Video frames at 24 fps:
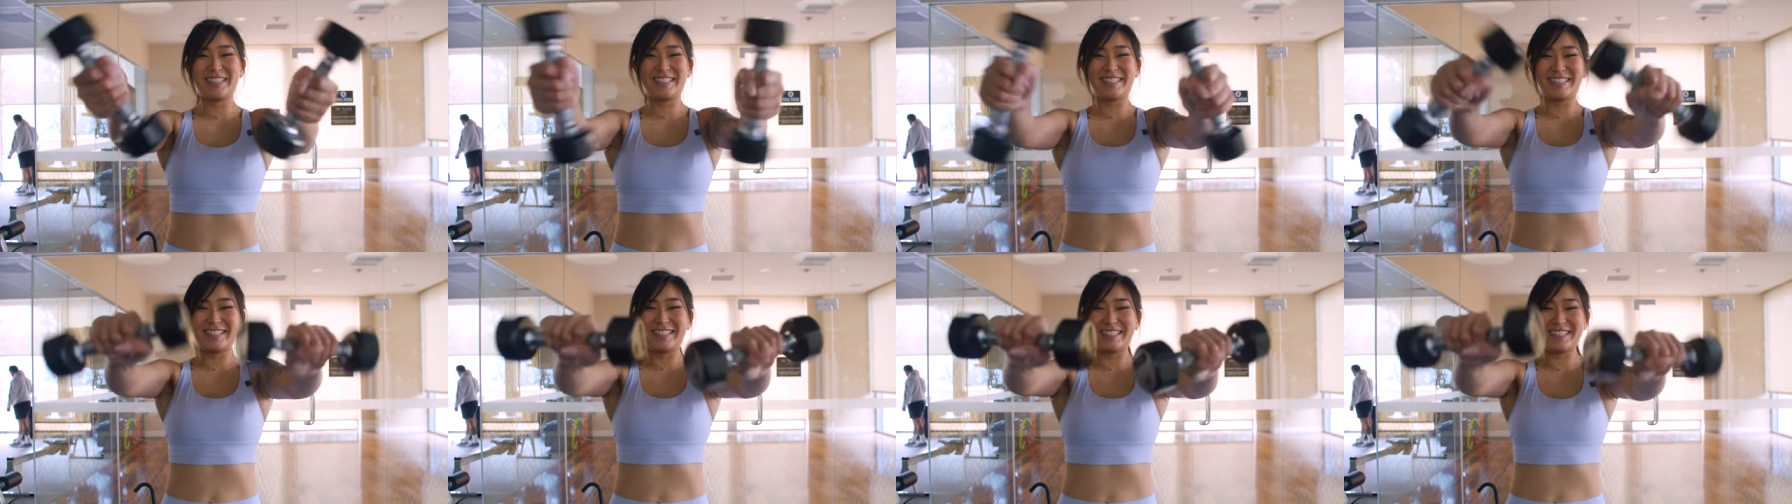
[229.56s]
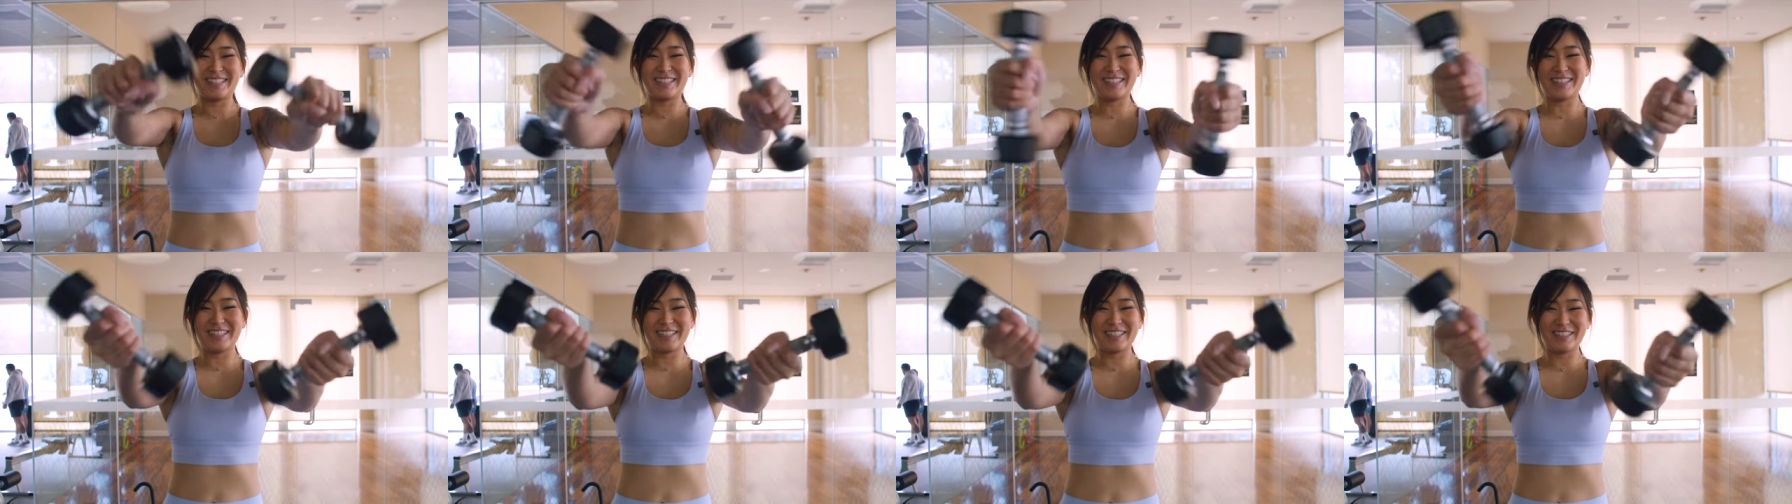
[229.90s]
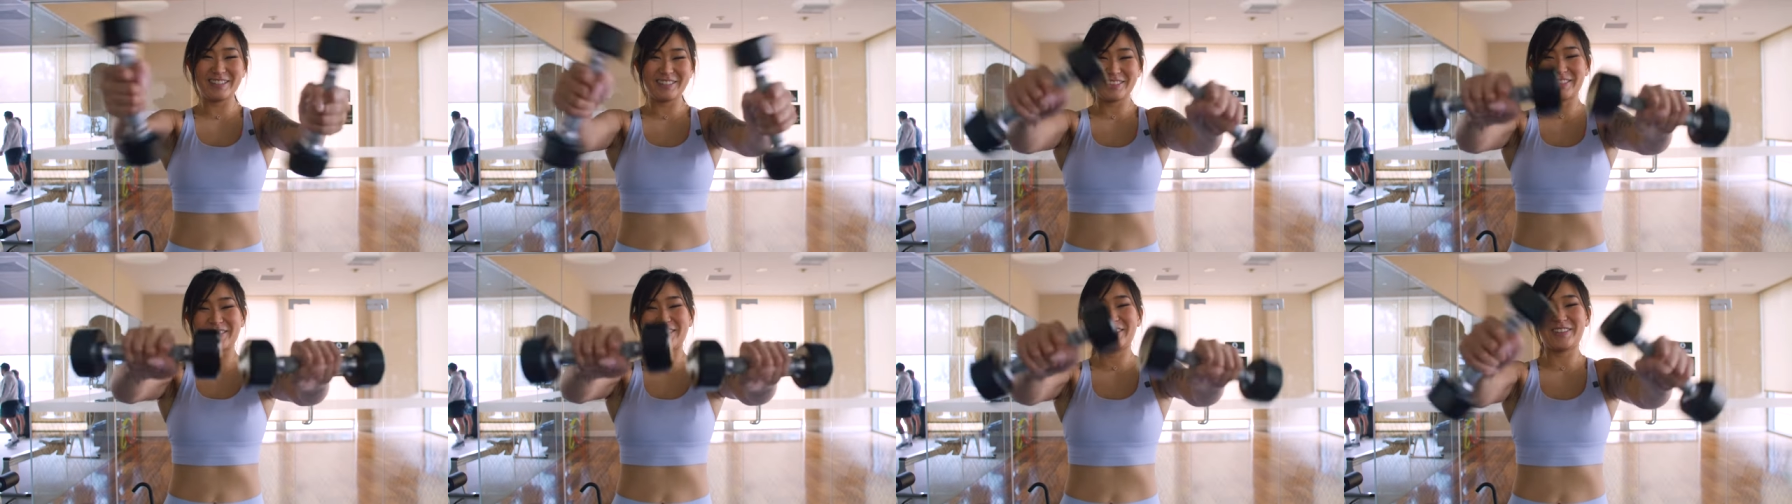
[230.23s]
One, two,
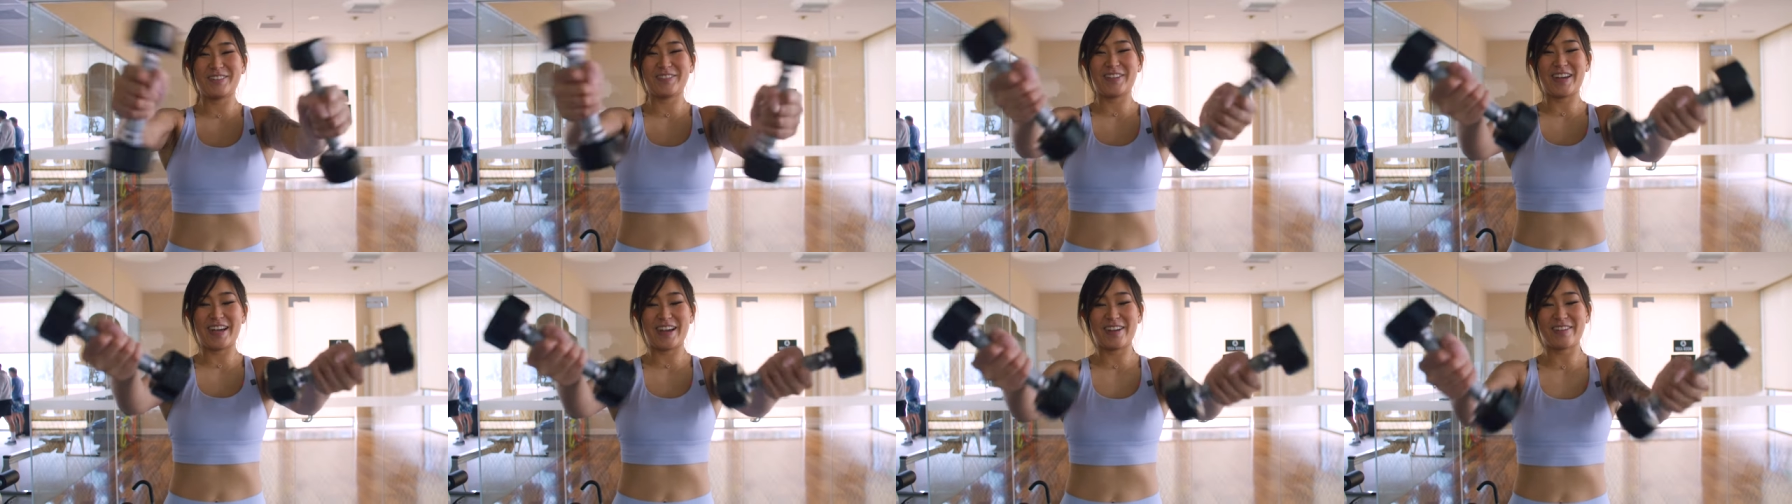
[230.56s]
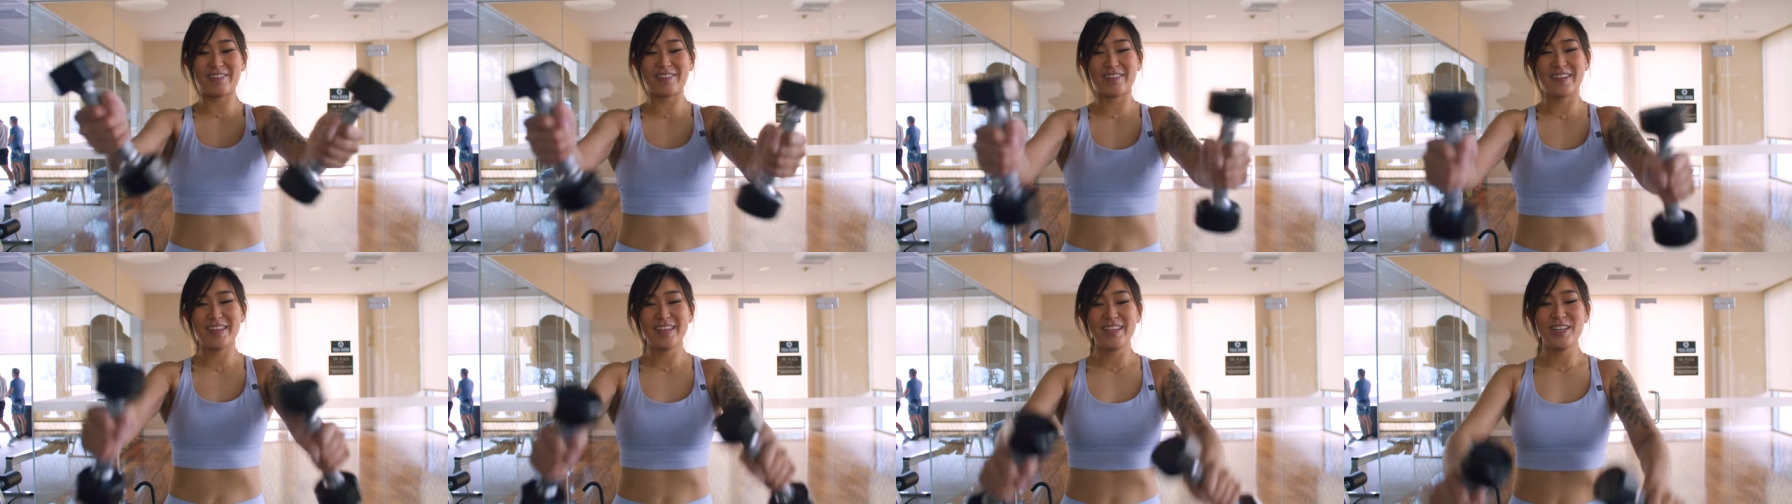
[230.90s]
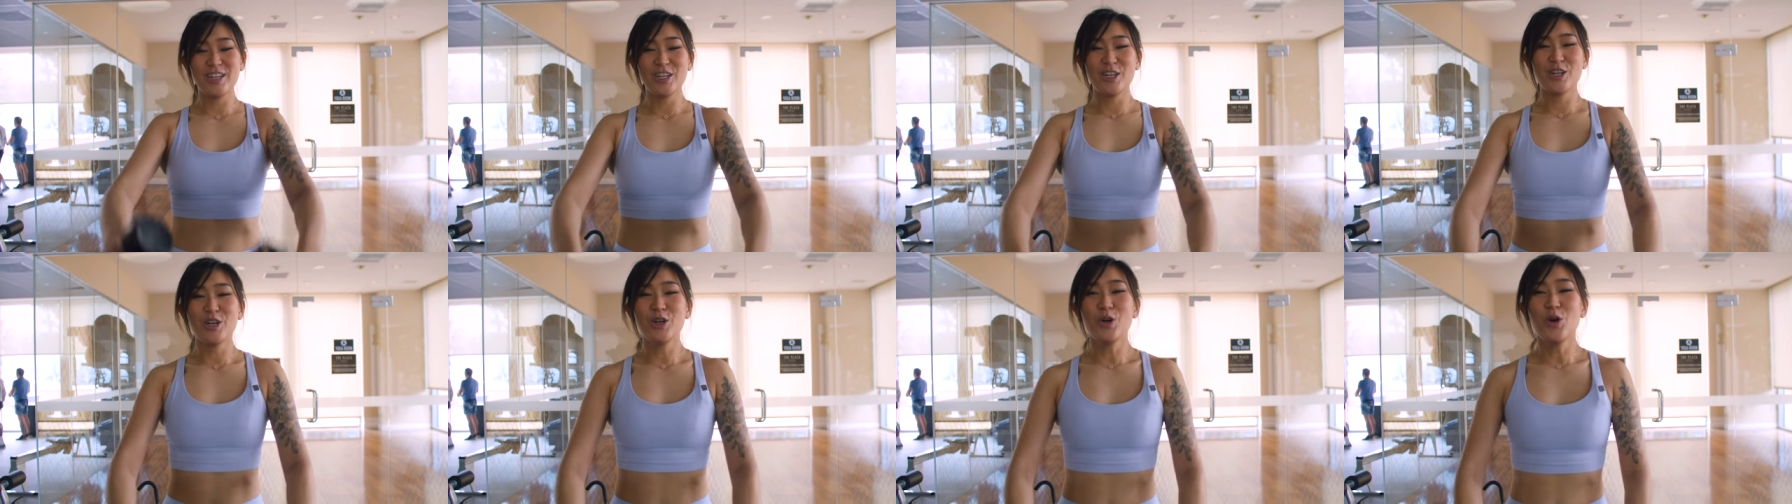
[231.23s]
three, four, five.
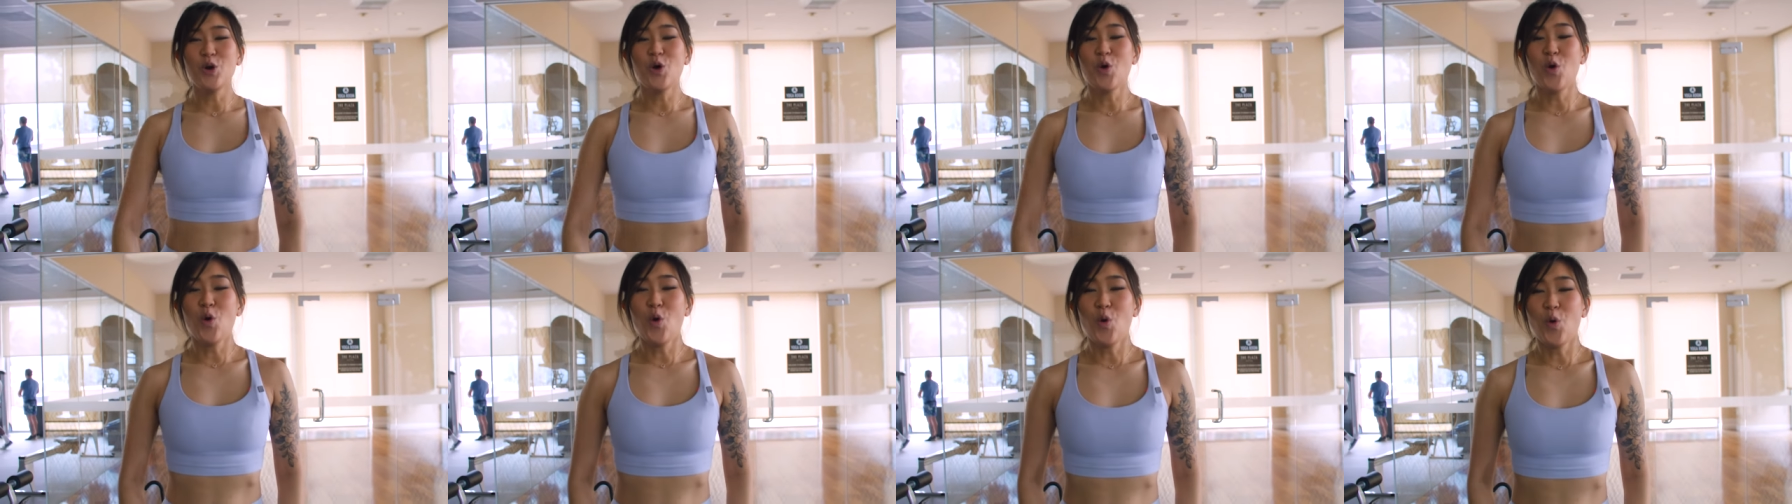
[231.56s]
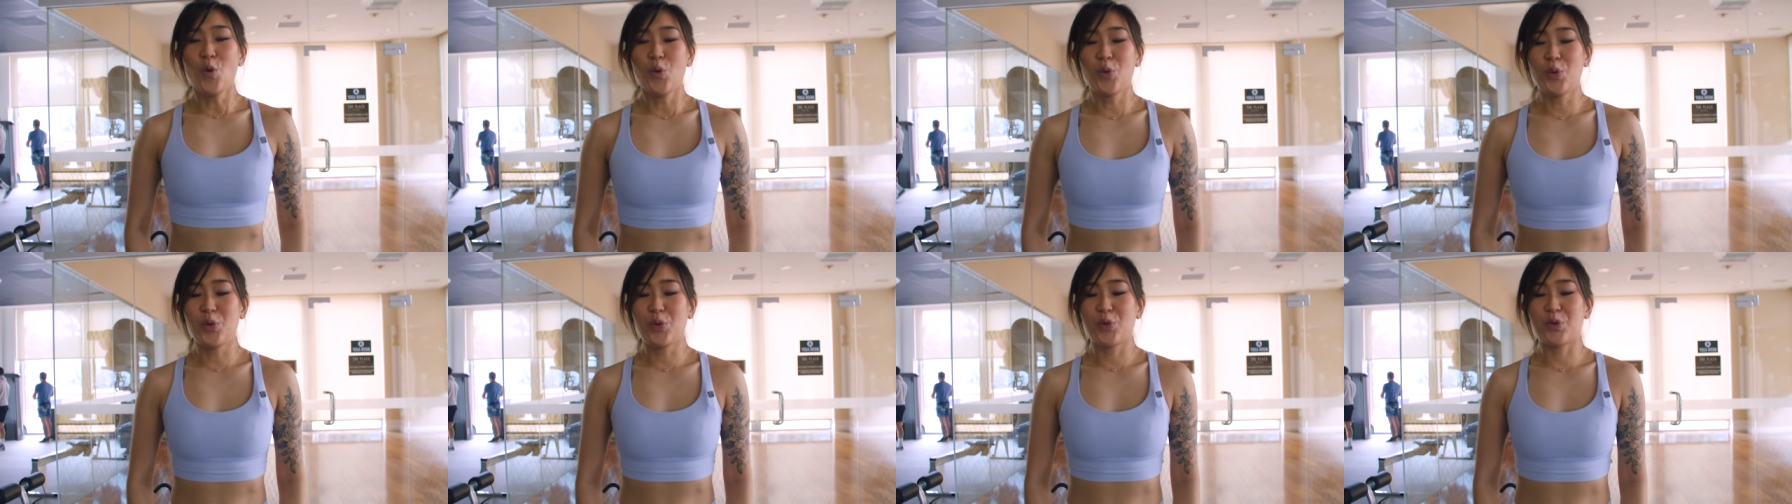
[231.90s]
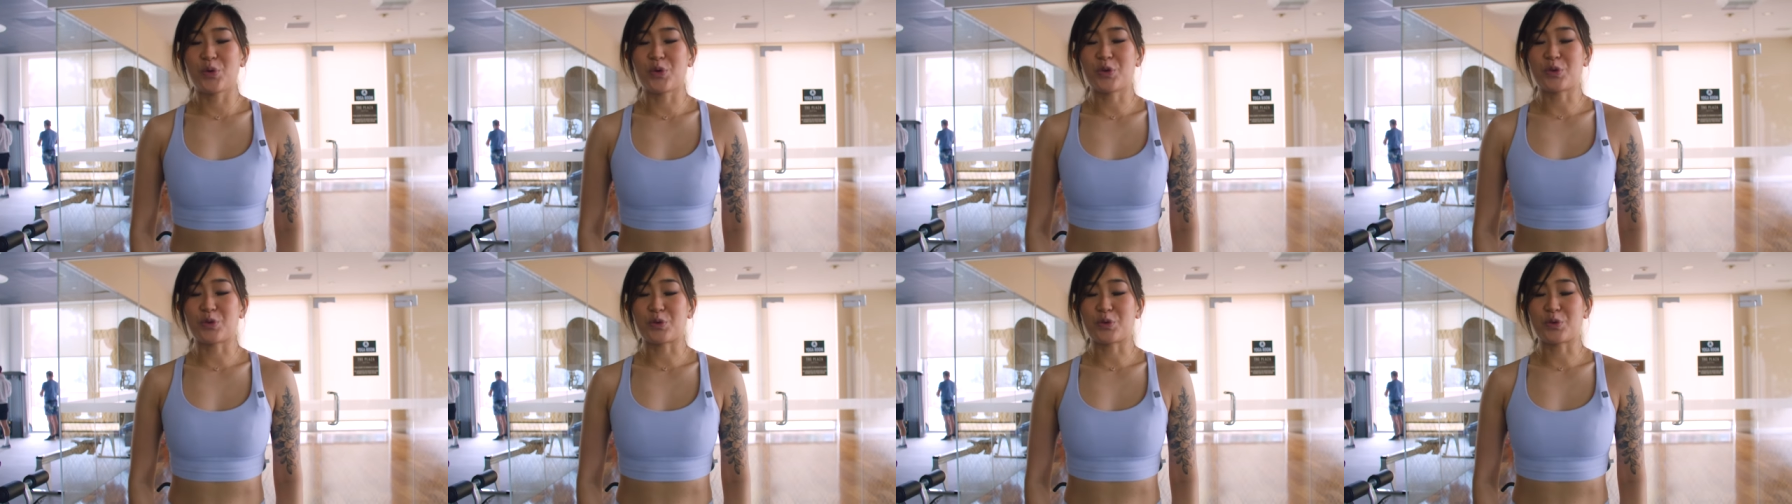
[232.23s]
We